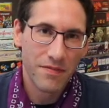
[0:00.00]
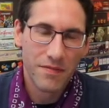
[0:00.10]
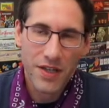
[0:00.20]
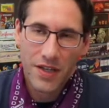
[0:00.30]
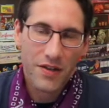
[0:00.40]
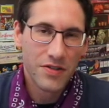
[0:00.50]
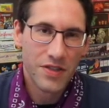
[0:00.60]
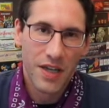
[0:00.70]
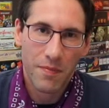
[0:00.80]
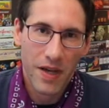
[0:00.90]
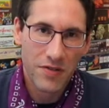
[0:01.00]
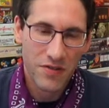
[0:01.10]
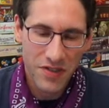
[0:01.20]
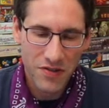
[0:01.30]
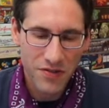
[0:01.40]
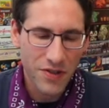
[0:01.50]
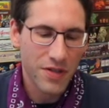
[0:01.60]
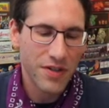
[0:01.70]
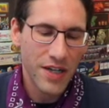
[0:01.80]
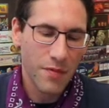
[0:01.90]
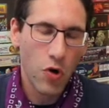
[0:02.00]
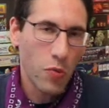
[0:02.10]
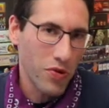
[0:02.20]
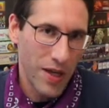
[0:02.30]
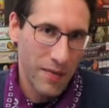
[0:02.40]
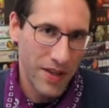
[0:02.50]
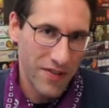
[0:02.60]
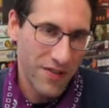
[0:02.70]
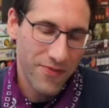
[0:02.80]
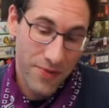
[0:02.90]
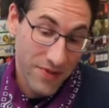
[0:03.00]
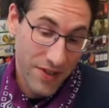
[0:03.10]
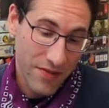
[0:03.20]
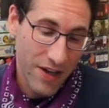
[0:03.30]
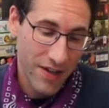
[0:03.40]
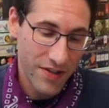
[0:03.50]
Like, you can just get bad draws. It's a little like a mobile game in that sense, where it's like, well,